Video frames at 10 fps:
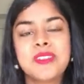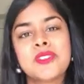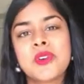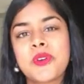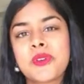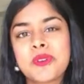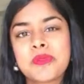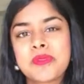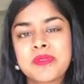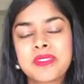So
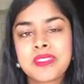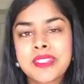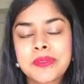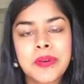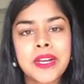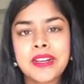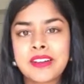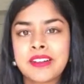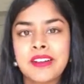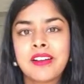this week,
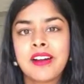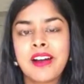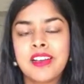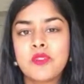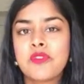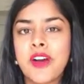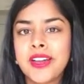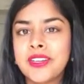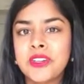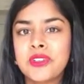I
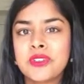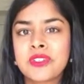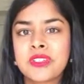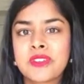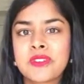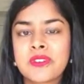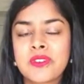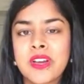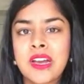invite you to